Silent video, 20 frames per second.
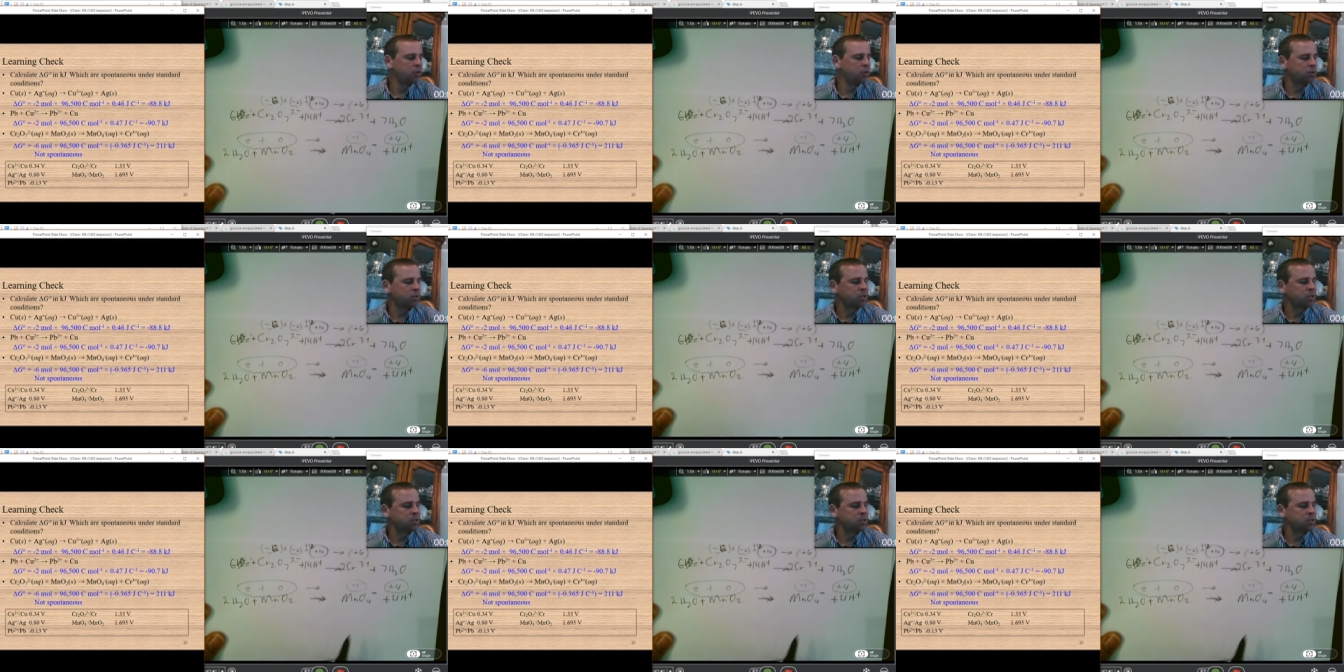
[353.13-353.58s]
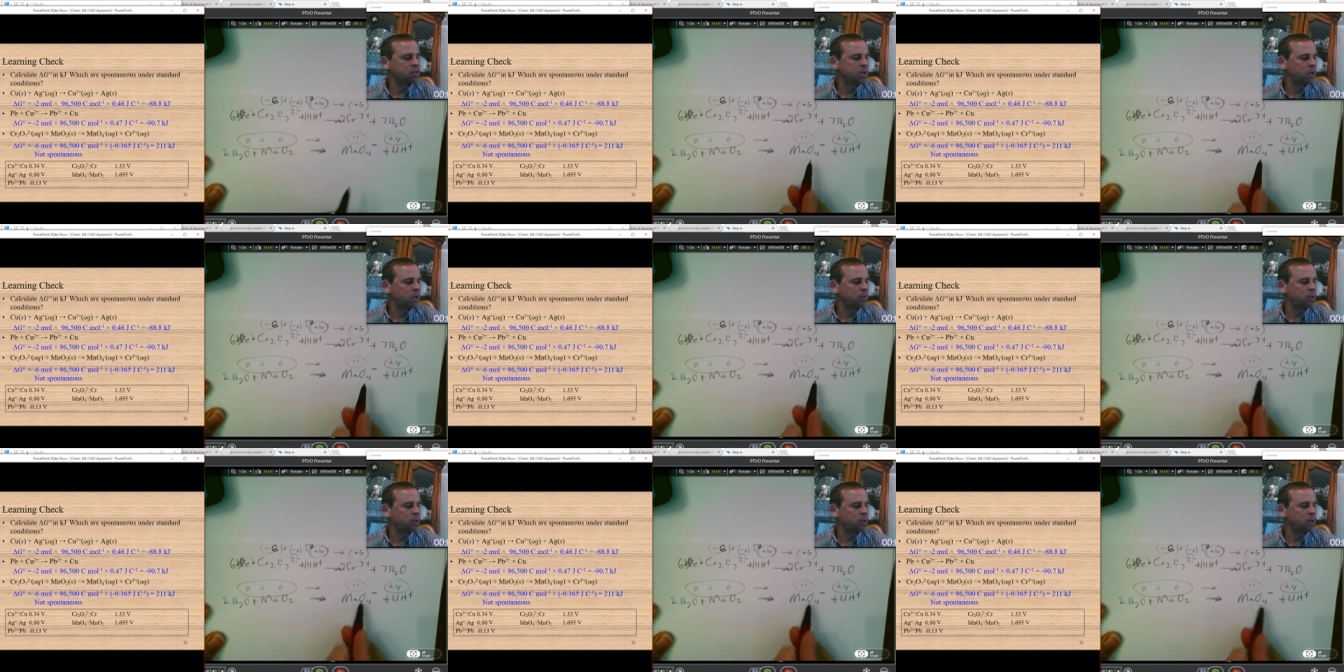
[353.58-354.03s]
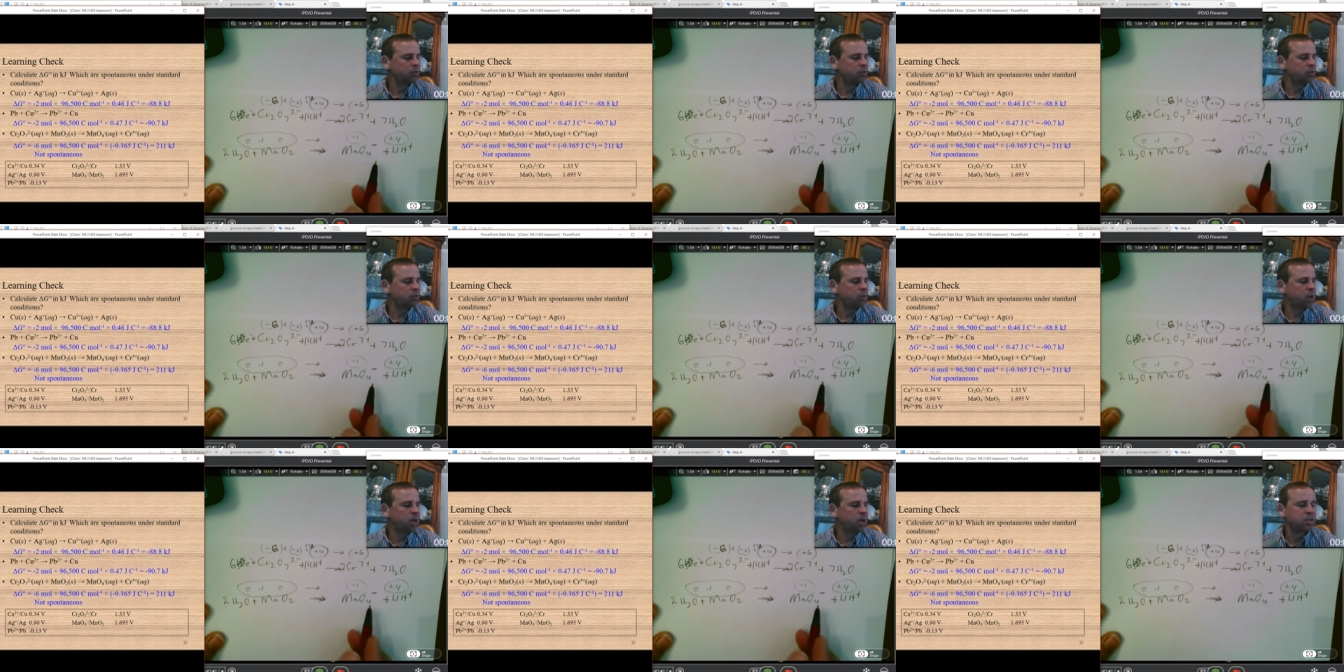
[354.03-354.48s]
So that's a sum of a
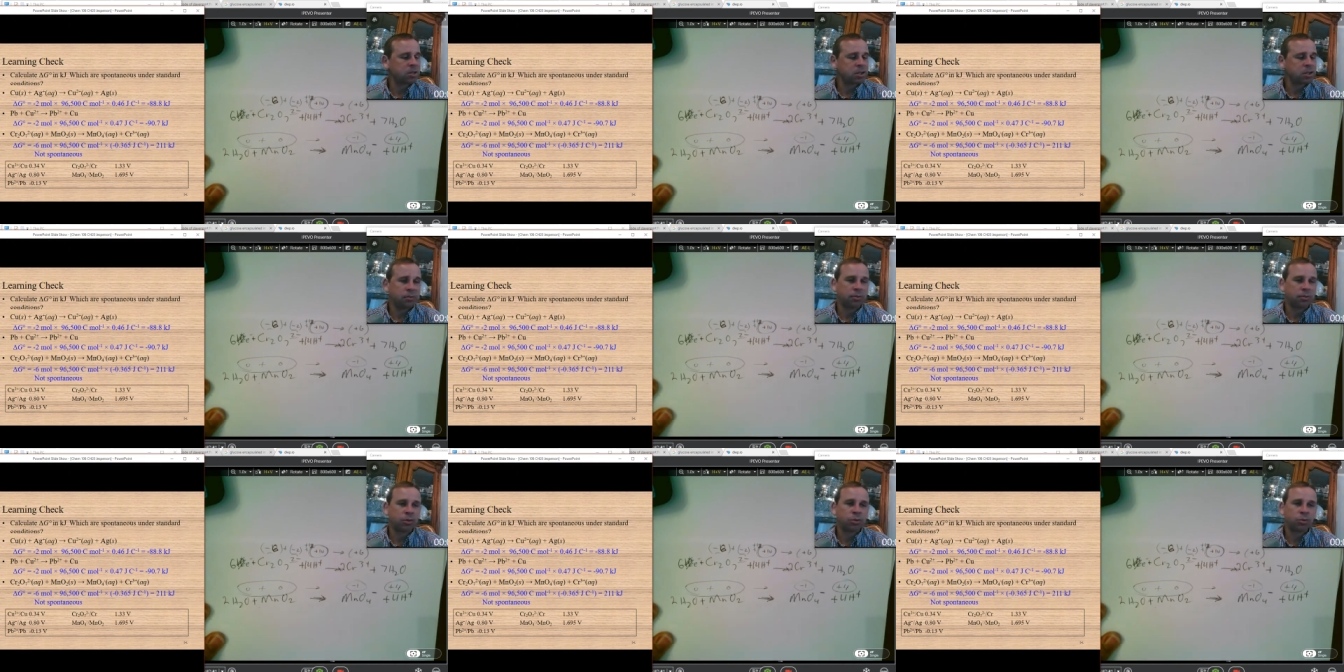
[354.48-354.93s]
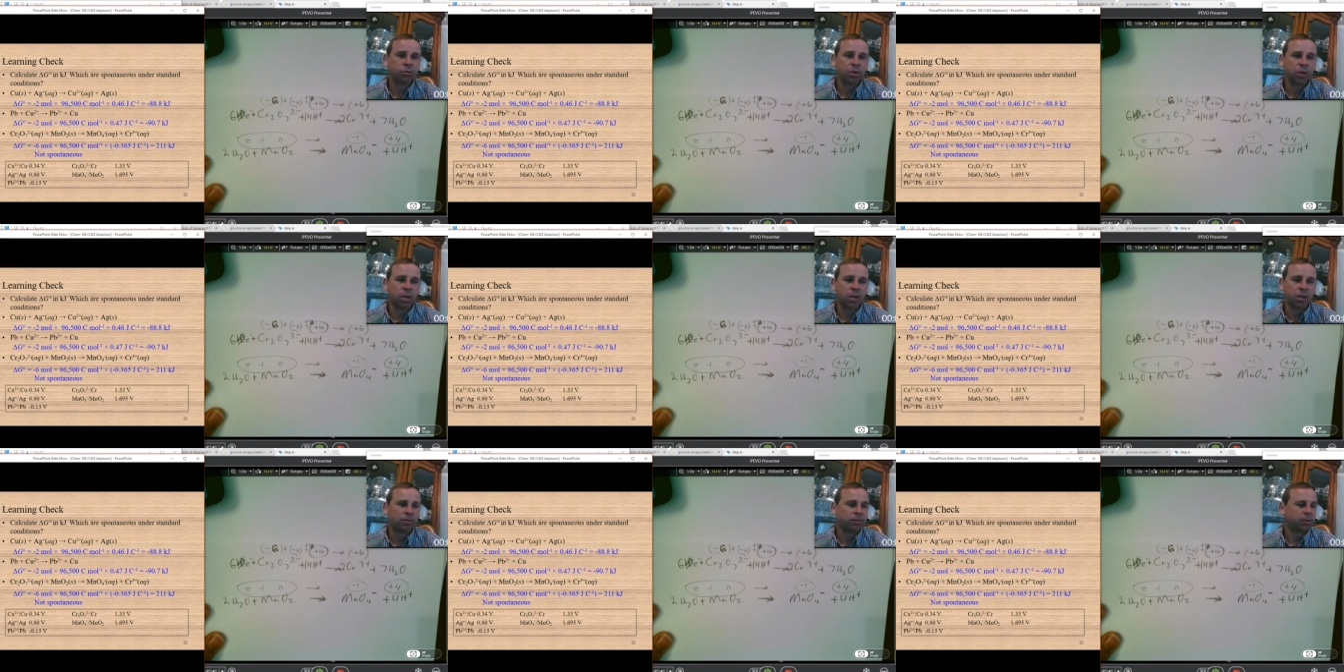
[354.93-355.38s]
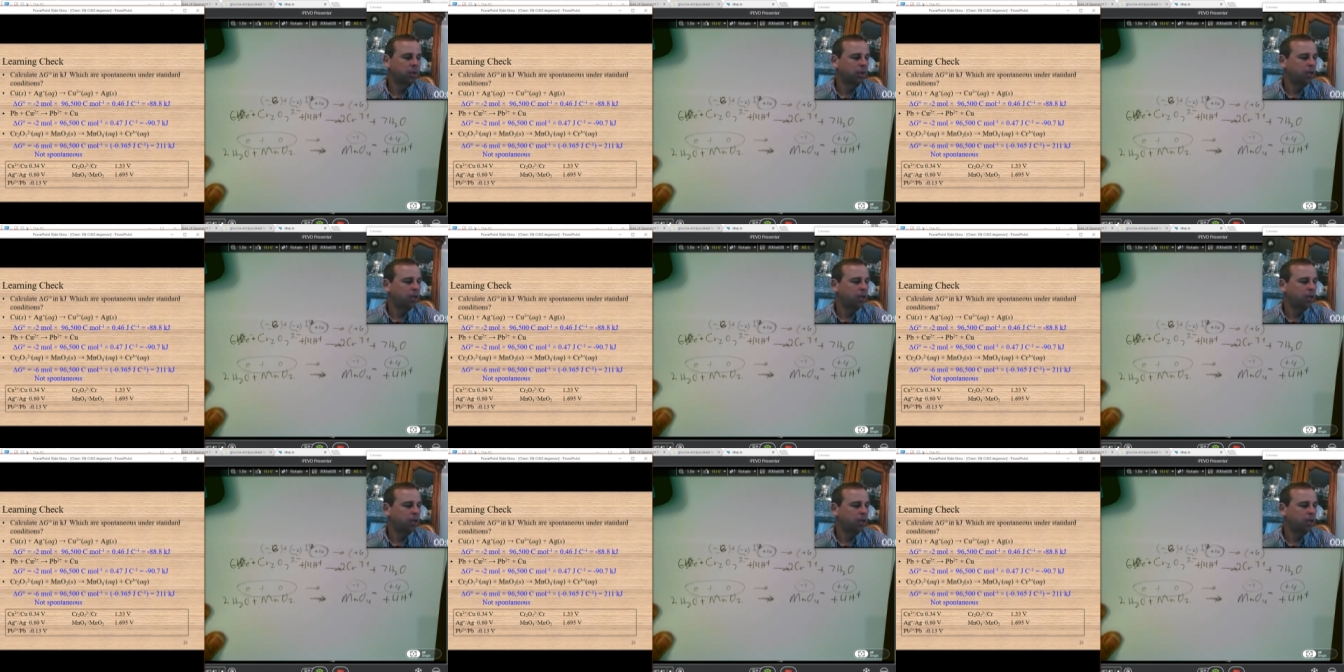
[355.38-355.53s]
positive 3.